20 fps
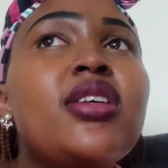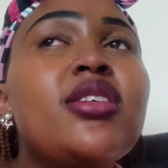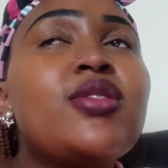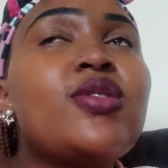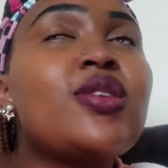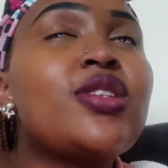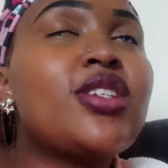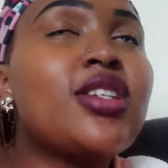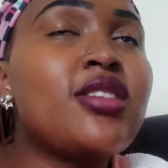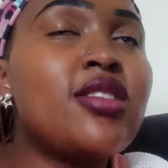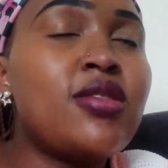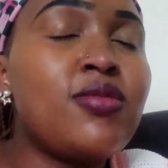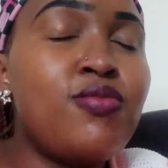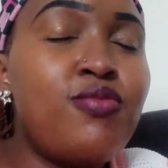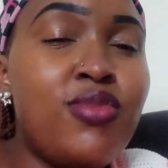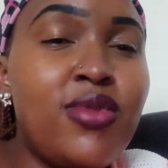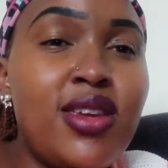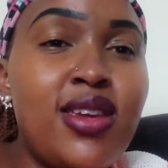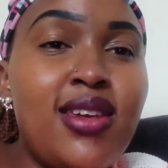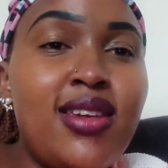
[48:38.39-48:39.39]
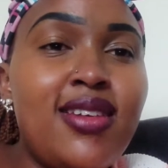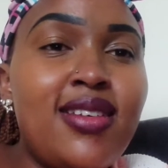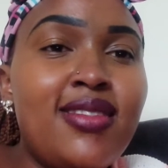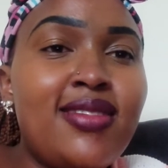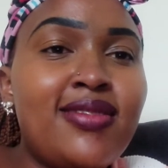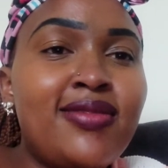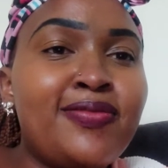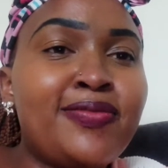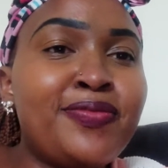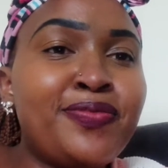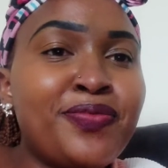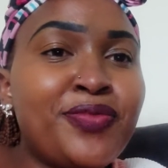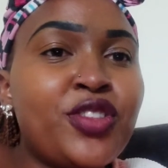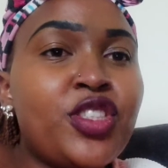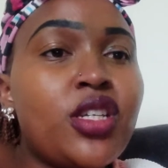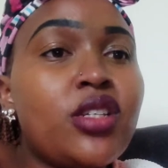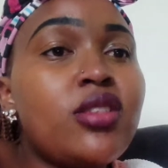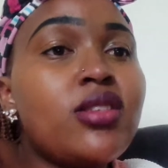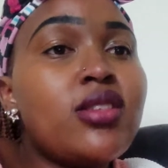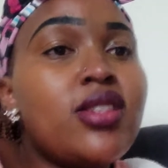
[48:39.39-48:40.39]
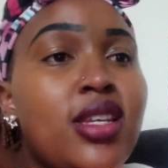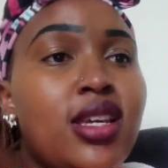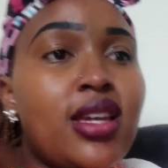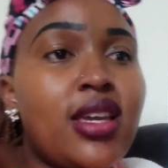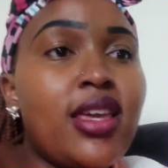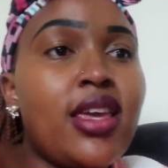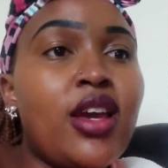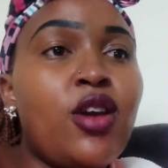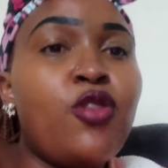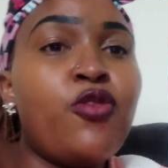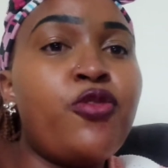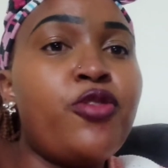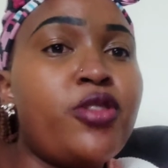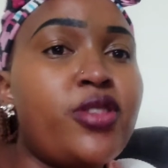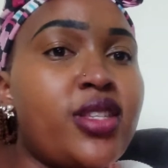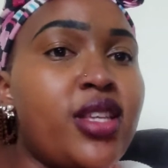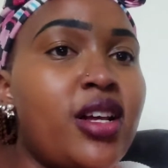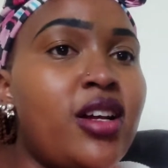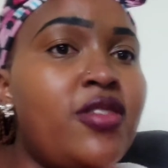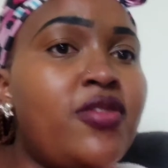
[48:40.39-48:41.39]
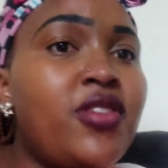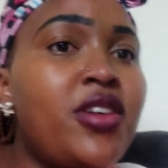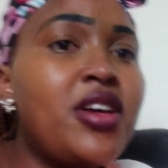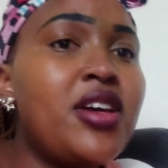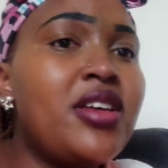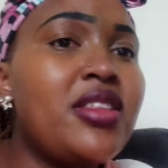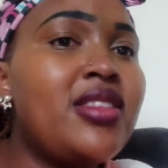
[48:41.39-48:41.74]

So just take care of yourself.